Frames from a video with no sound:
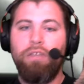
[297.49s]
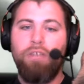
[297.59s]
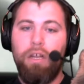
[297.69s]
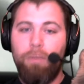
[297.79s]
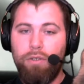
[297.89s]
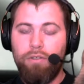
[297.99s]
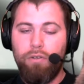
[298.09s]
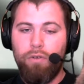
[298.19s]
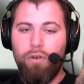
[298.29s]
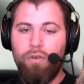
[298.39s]
shot a bunch of
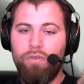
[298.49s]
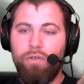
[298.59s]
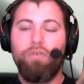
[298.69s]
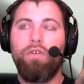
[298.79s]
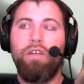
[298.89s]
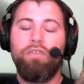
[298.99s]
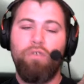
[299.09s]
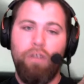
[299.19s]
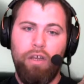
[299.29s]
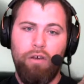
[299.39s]
the crows, and those crows
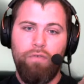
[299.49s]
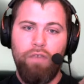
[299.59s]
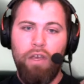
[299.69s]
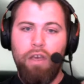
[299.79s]
ran off.